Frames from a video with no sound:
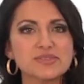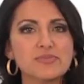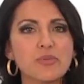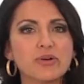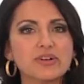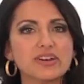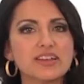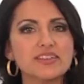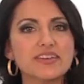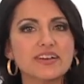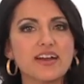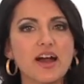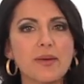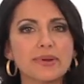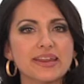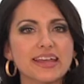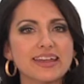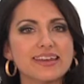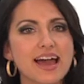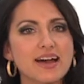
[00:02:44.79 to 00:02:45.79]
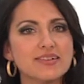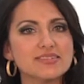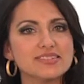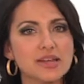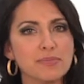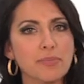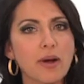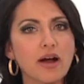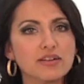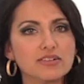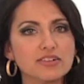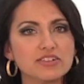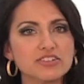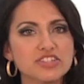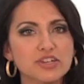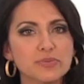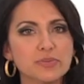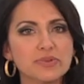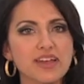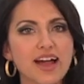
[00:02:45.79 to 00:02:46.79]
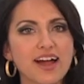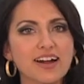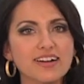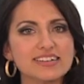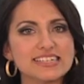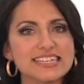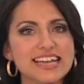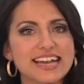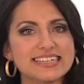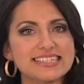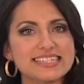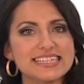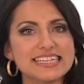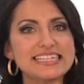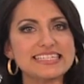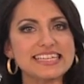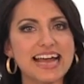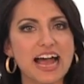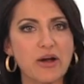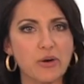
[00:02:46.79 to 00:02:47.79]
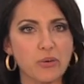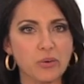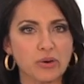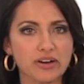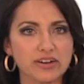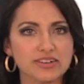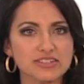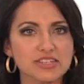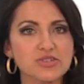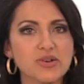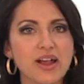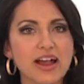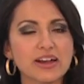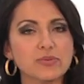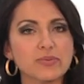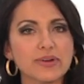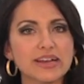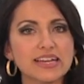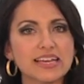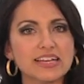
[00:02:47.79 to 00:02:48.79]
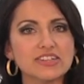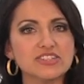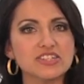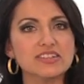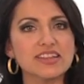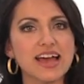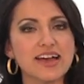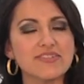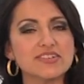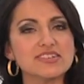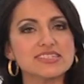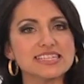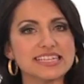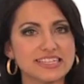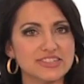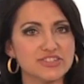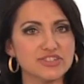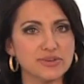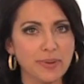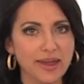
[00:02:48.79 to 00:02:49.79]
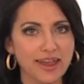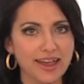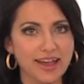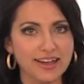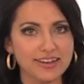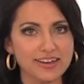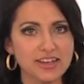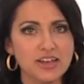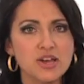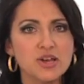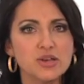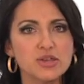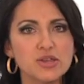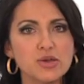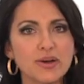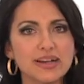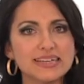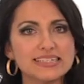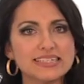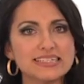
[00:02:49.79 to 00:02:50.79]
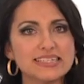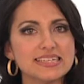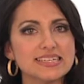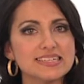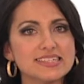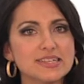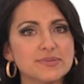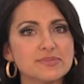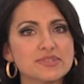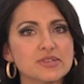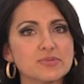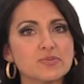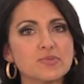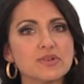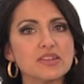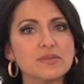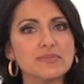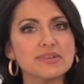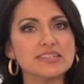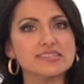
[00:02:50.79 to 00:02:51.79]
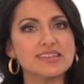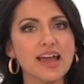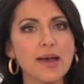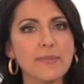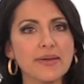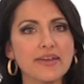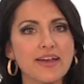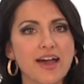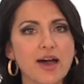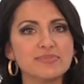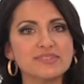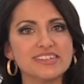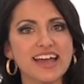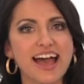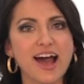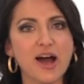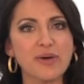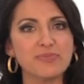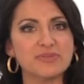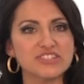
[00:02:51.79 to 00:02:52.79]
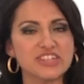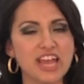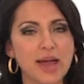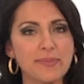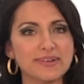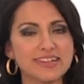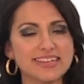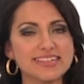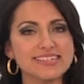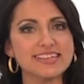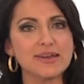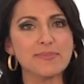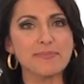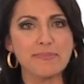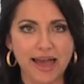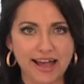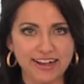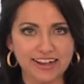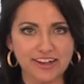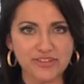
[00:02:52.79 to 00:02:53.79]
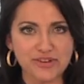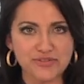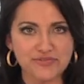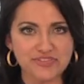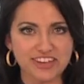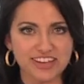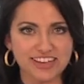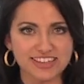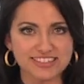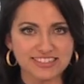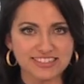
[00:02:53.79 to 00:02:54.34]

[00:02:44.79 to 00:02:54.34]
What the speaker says: morning, the company announced a partnership with rdnt.org to track radiation levels in Japan. UNDT seems to really be stepping up to help the Japanese get back on their feet.